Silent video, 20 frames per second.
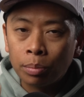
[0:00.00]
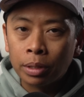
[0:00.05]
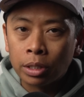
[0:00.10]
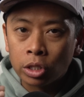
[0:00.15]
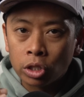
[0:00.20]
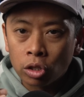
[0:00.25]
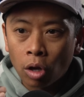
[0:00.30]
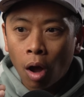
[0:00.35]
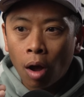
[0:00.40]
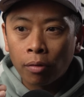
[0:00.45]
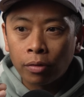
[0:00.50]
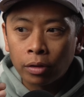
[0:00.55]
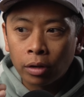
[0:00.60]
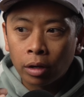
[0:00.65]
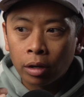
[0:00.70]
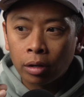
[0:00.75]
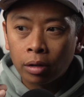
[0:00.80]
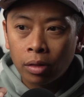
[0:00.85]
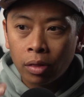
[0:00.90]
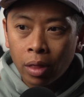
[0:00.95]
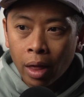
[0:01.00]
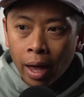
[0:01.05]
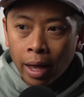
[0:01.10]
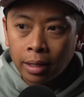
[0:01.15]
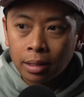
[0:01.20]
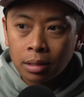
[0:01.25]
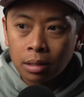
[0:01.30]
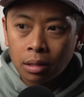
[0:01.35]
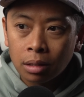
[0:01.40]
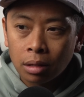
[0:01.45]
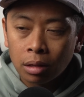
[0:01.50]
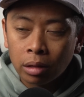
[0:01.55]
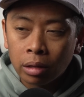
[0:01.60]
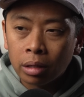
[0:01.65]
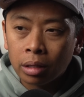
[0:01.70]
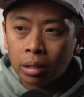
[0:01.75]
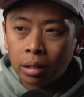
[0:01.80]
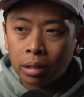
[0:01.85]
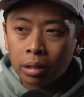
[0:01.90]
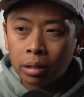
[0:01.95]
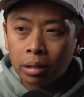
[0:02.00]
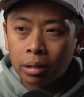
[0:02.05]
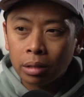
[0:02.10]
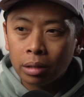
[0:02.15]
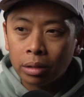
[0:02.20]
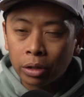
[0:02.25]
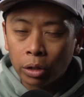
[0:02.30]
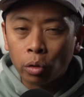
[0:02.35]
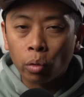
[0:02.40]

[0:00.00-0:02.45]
bit softer that the